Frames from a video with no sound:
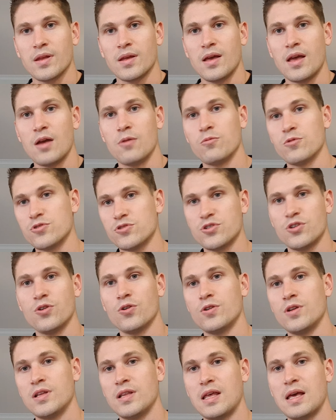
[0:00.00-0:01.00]
It was
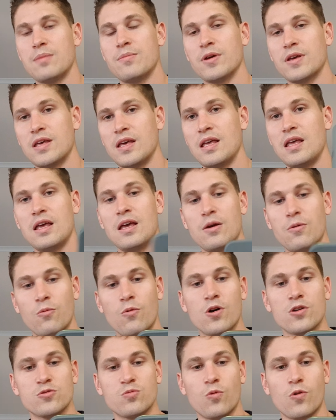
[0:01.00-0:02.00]
good and gimmicky. It
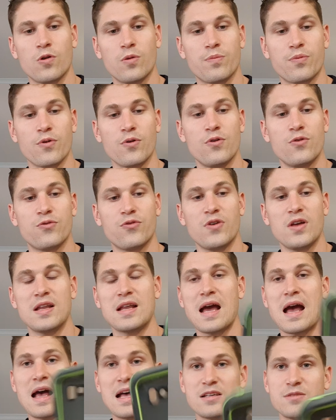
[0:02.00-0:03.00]
was waterproof. It
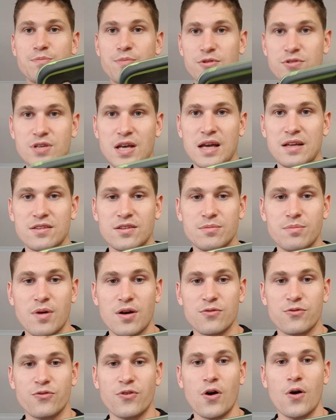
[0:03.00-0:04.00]
has protected my
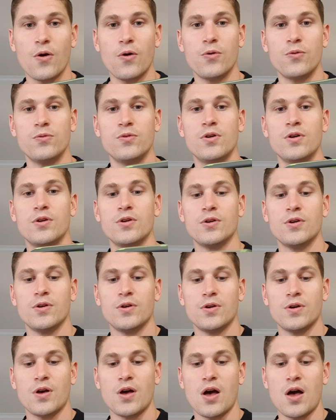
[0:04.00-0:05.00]
phone.
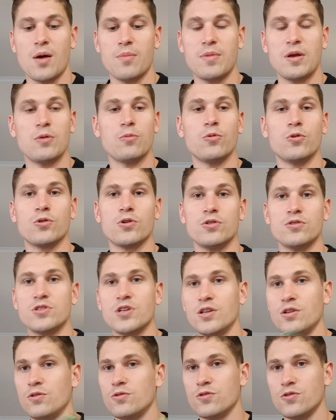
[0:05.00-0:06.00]
It will
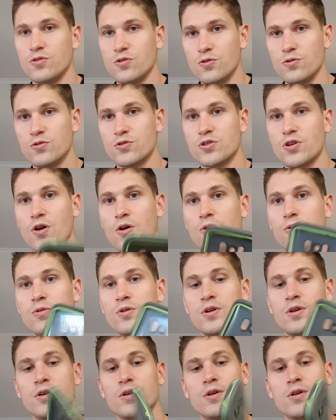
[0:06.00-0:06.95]
continue to do so.